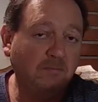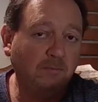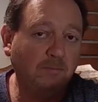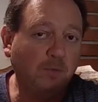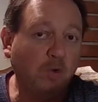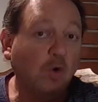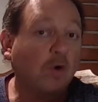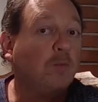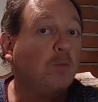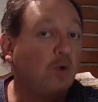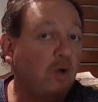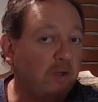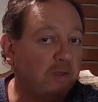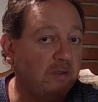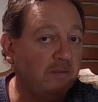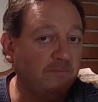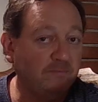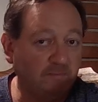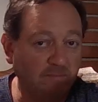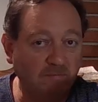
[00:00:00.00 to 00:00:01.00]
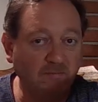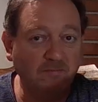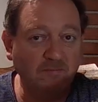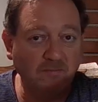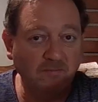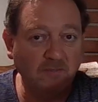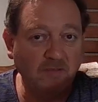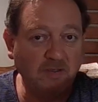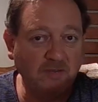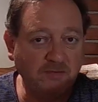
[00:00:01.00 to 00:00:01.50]
Poor Boy.
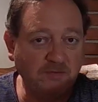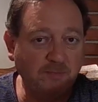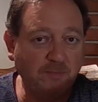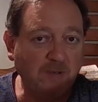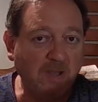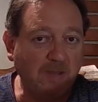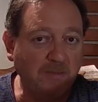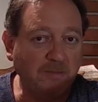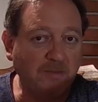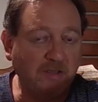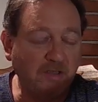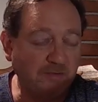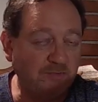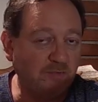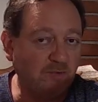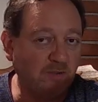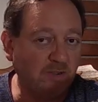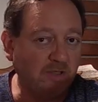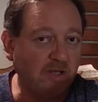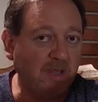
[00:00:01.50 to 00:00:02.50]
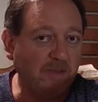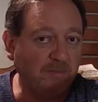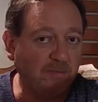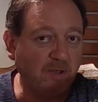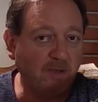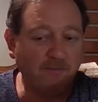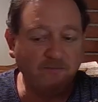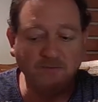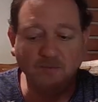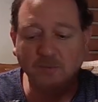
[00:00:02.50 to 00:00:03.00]
That's where the name
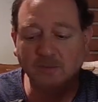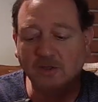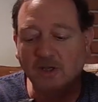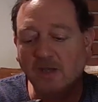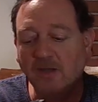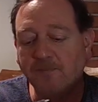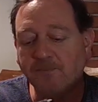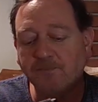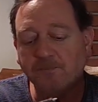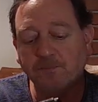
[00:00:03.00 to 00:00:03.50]
comes from. Okay.